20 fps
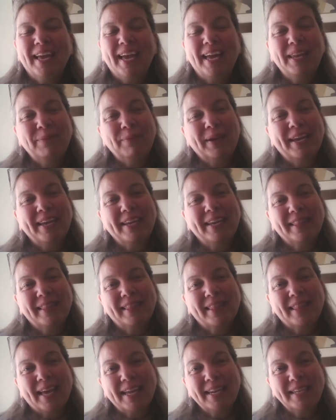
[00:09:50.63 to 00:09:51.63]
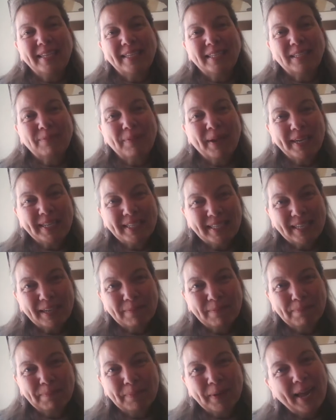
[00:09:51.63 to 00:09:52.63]
Anyway, that is my
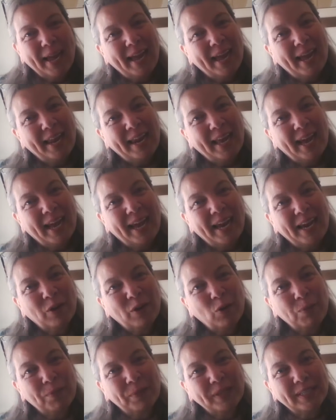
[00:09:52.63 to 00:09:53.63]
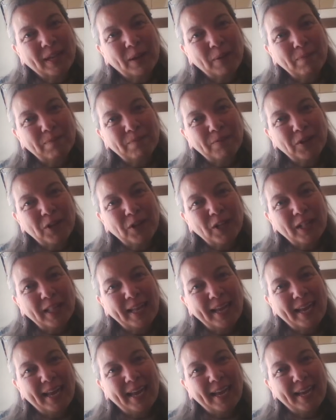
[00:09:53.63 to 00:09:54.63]
tip, and I hope it's helpful.
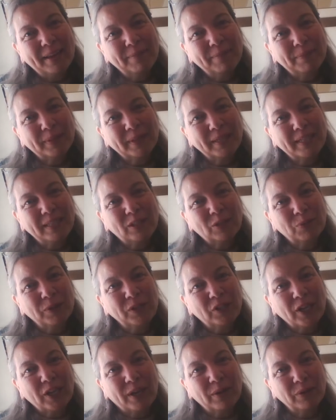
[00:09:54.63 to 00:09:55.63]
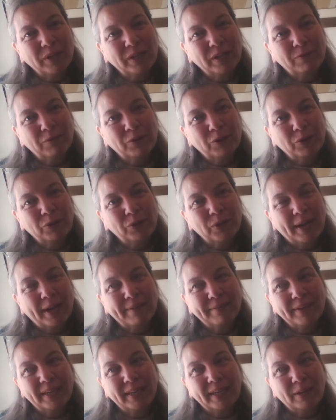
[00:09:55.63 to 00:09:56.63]
And please reach out if you
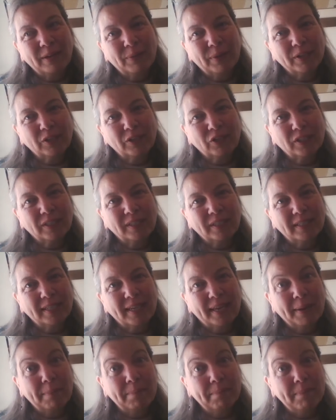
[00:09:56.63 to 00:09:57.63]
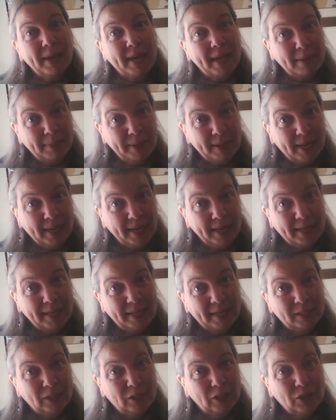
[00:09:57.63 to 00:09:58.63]
have any questions, and maybe I can
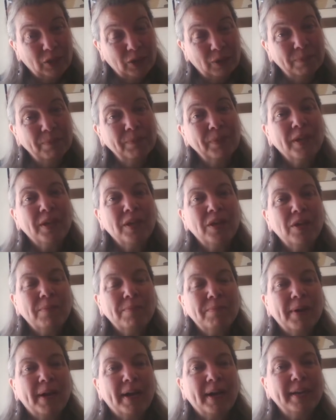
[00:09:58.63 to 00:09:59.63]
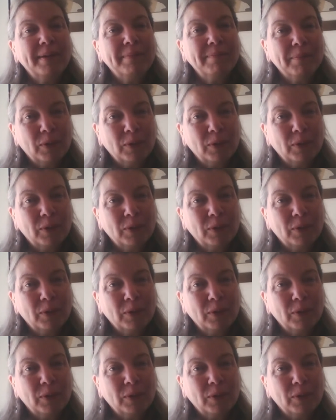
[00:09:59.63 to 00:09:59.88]
answer them. But